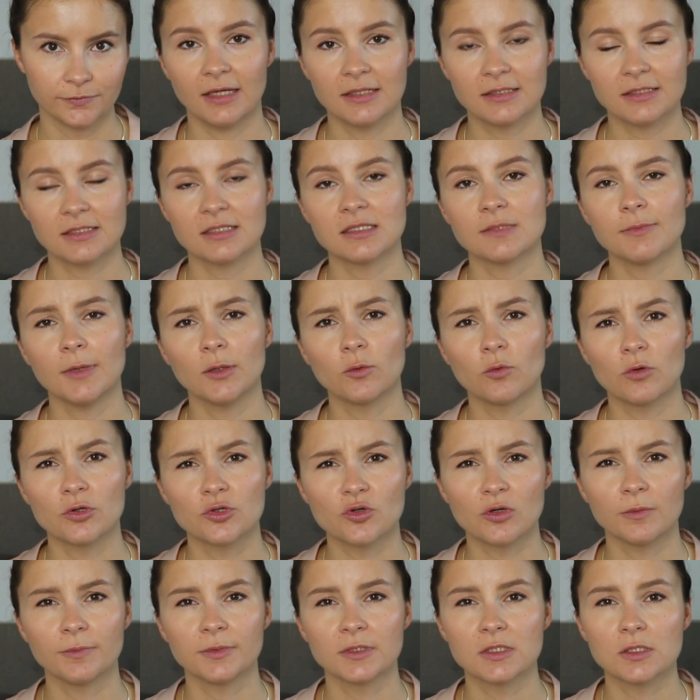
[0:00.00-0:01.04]
And since my
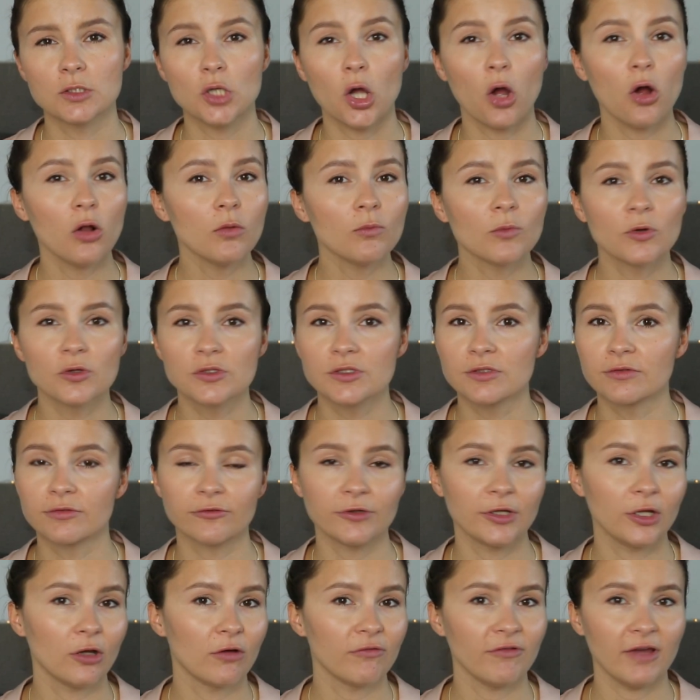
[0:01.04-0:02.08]
wardrobe is almost
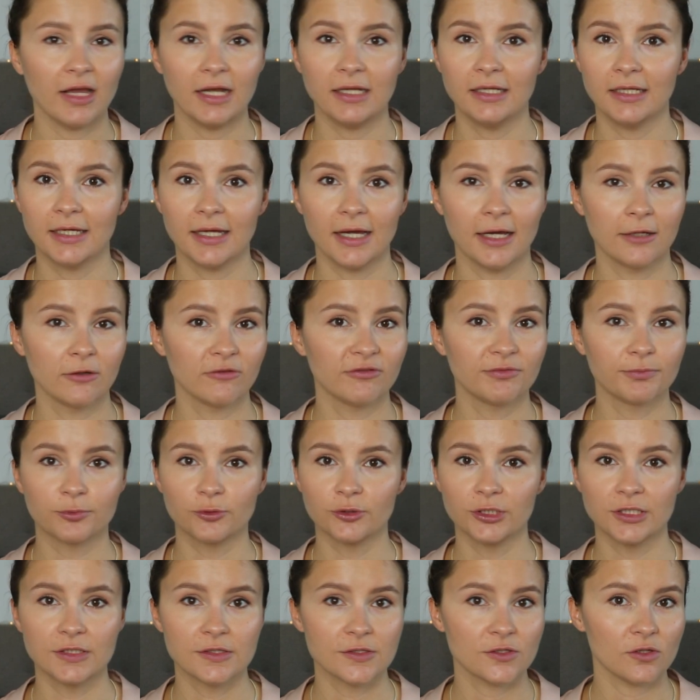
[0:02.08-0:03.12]
free of any kind of
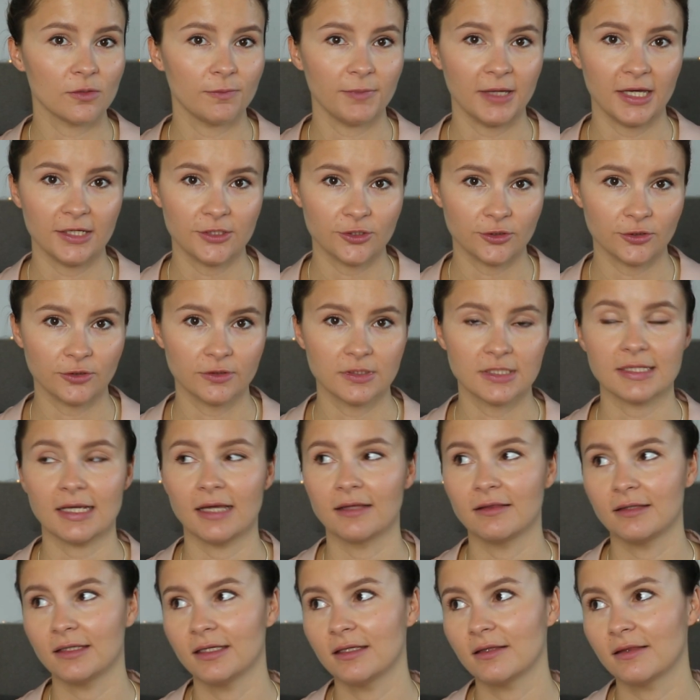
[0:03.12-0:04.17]
prints or patterns,
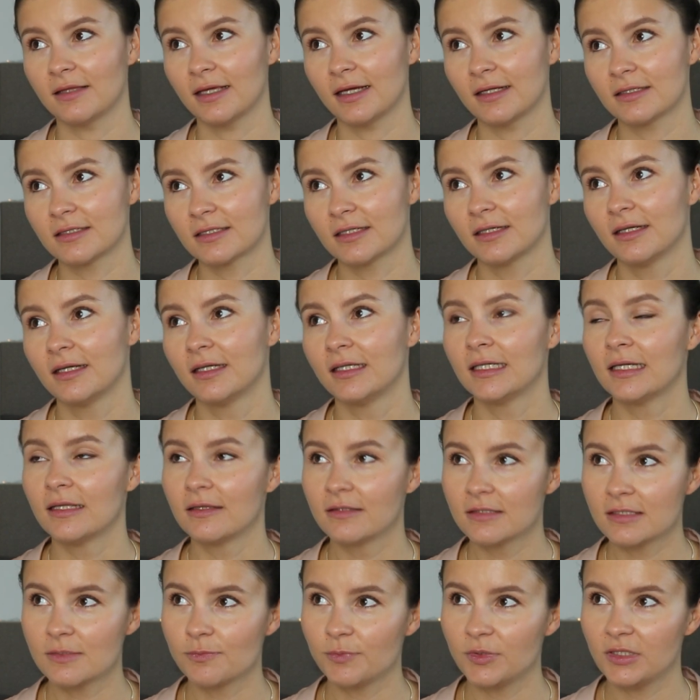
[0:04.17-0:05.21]
I think that
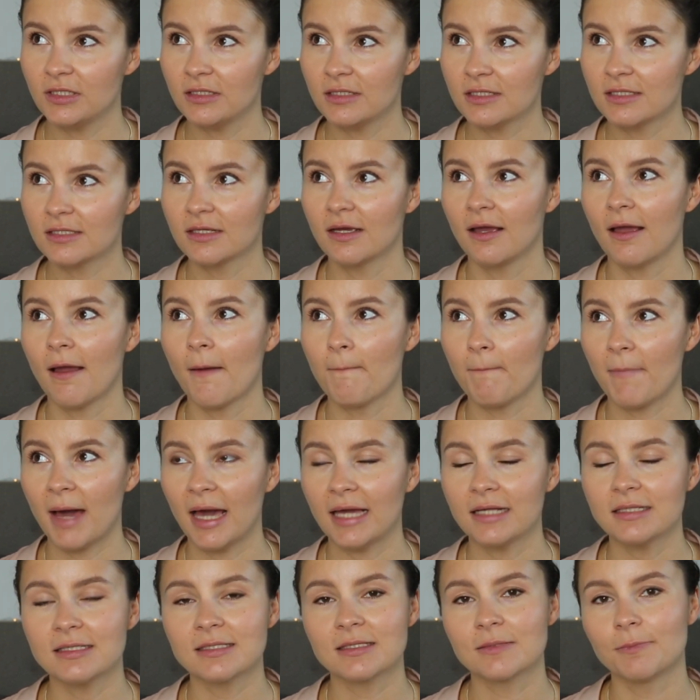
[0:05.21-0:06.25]
this piece
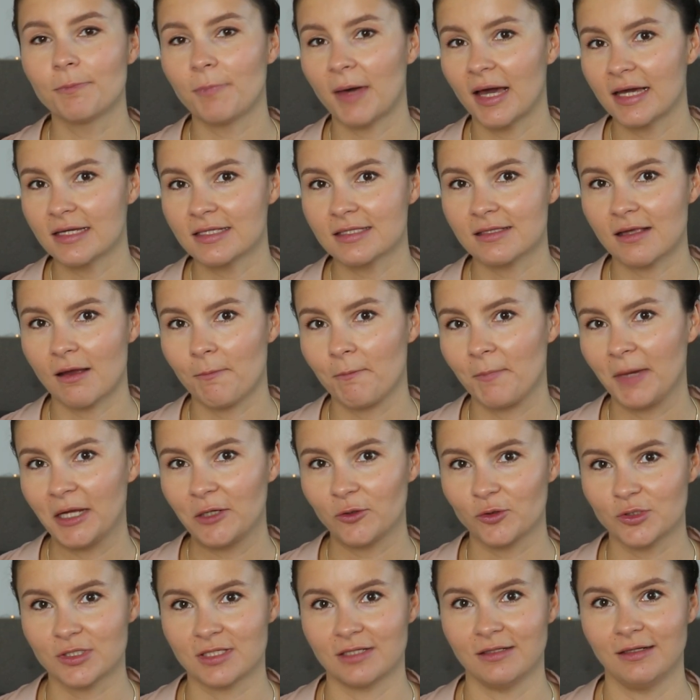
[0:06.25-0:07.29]
might spice up
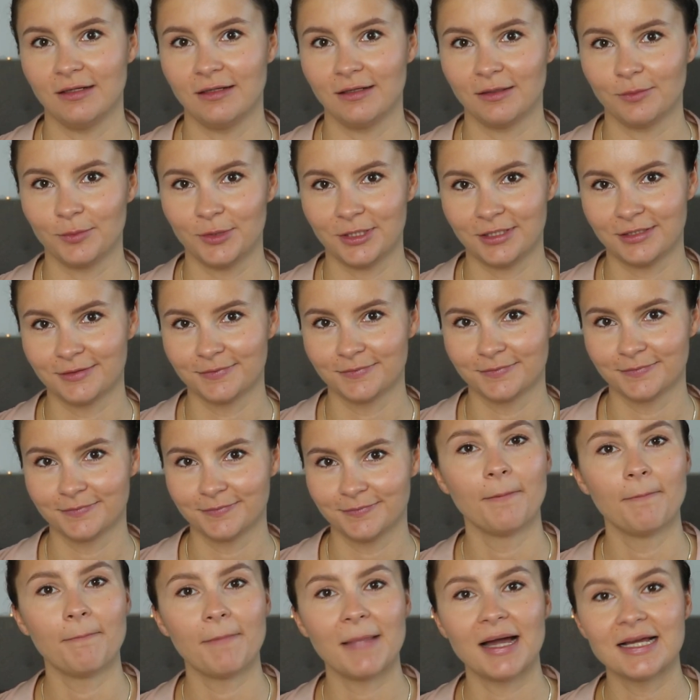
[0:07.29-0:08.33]
my looks a little bit.
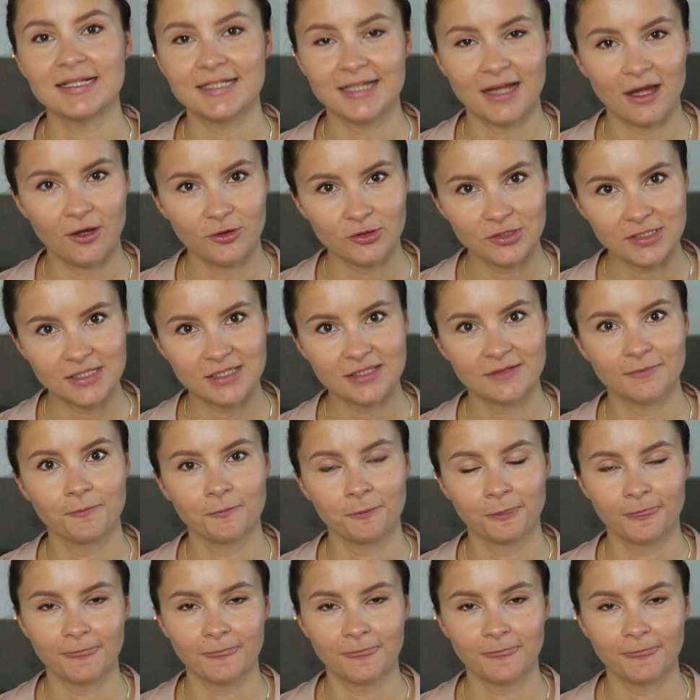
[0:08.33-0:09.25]
My doubts: